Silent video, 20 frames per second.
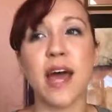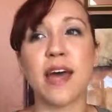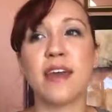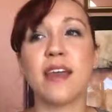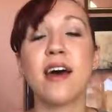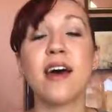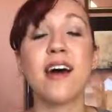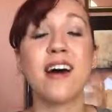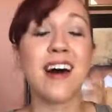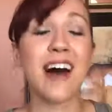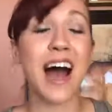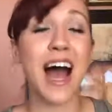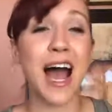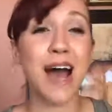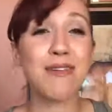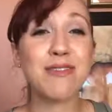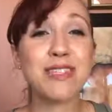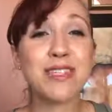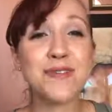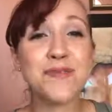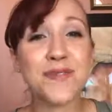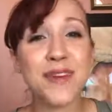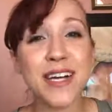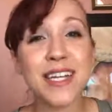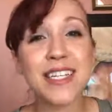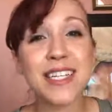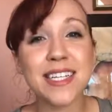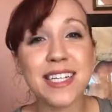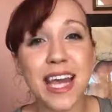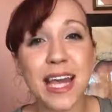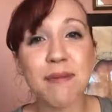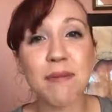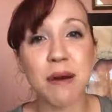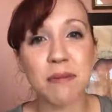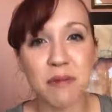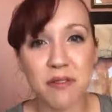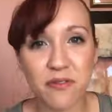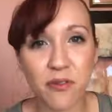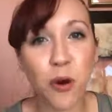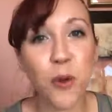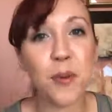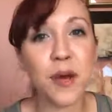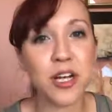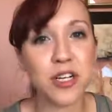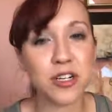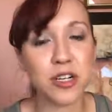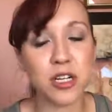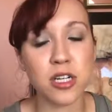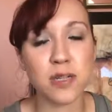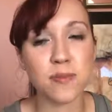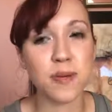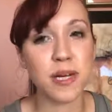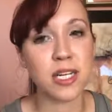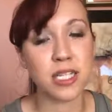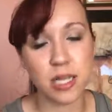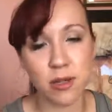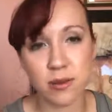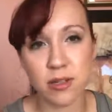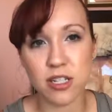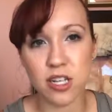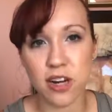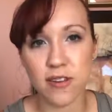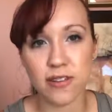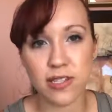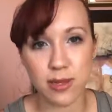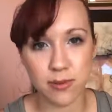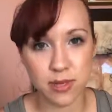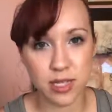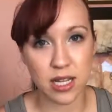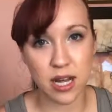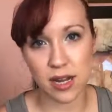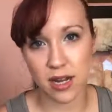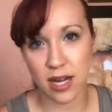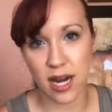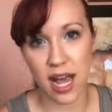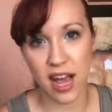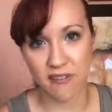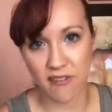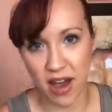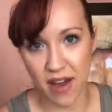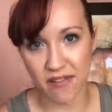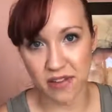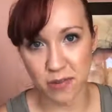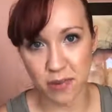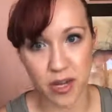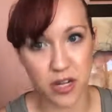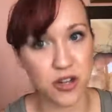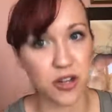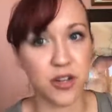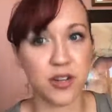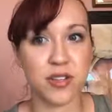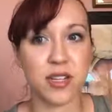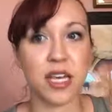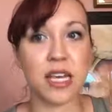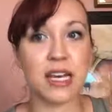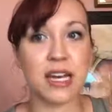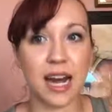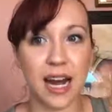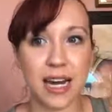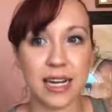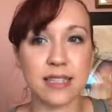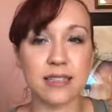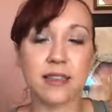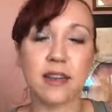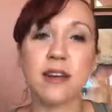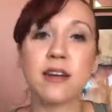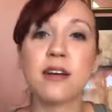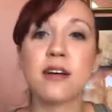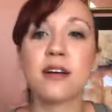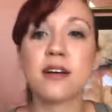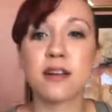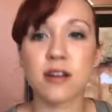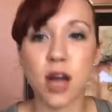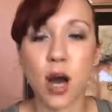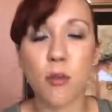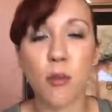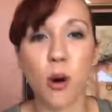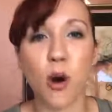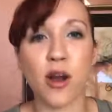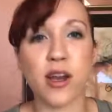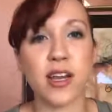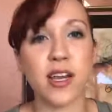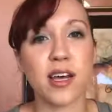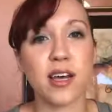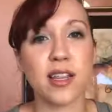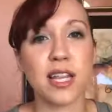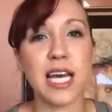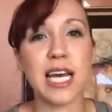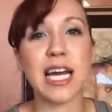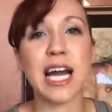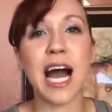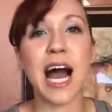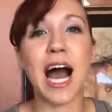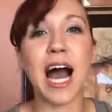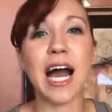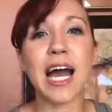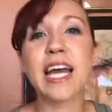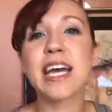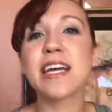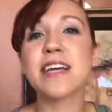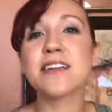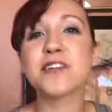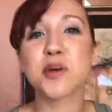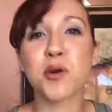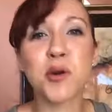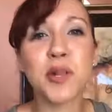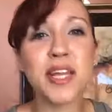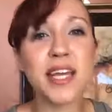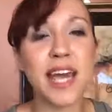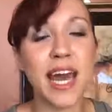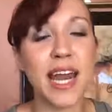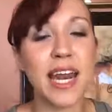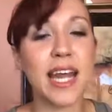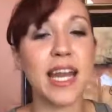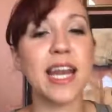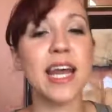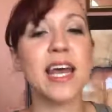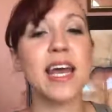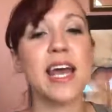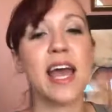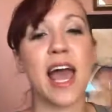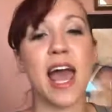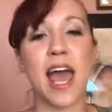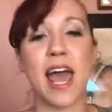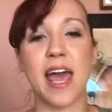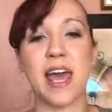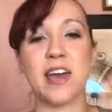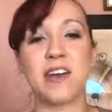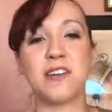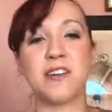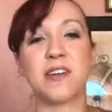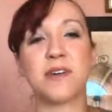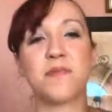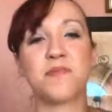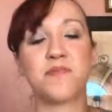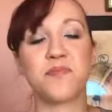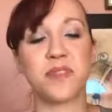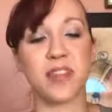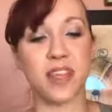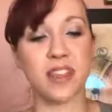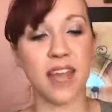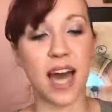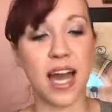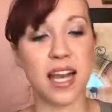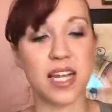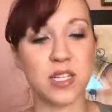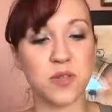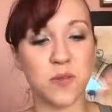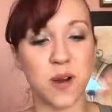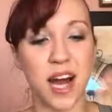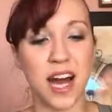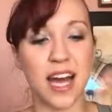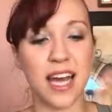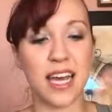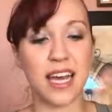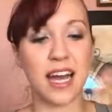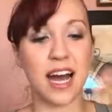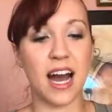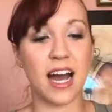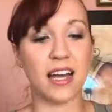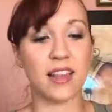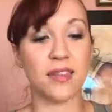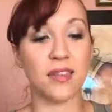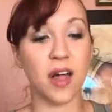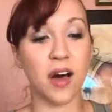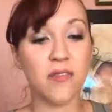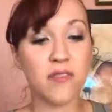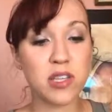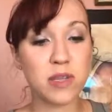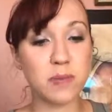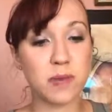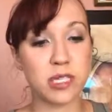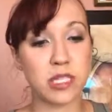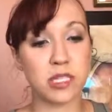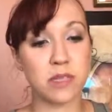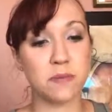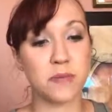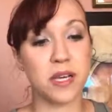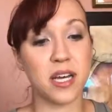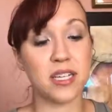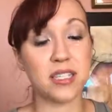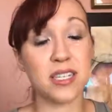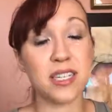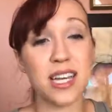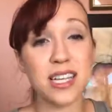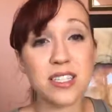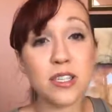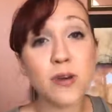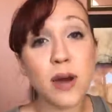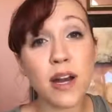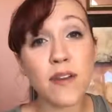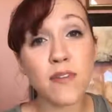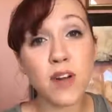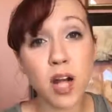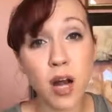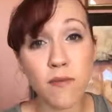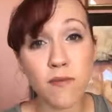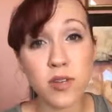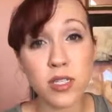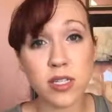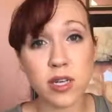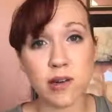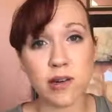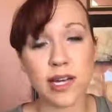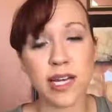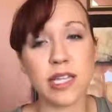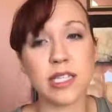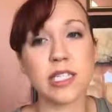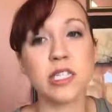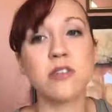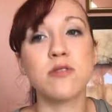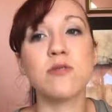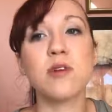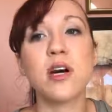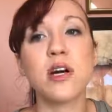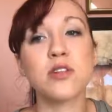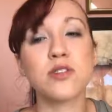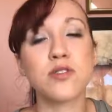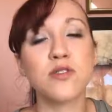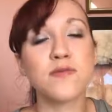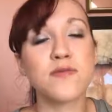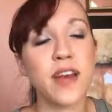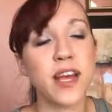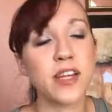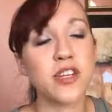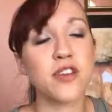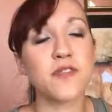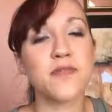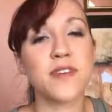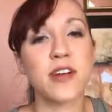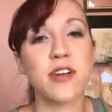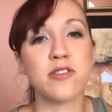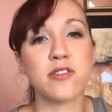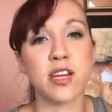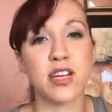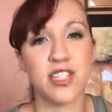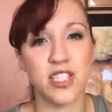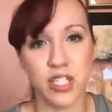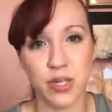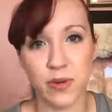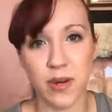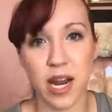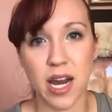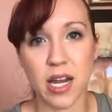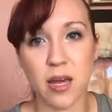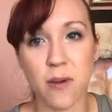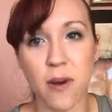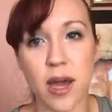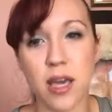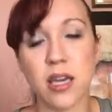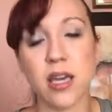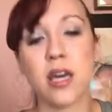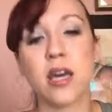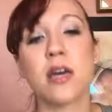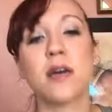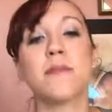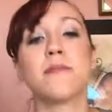And I was afraid to take my before pictures because I was nervous I was not gonna have after pictures. Like, guys, come on. Like, I totally get it. And that is why I love this business, because it gets you out of your comfort zone. It gets you to face your fears and do it anyway.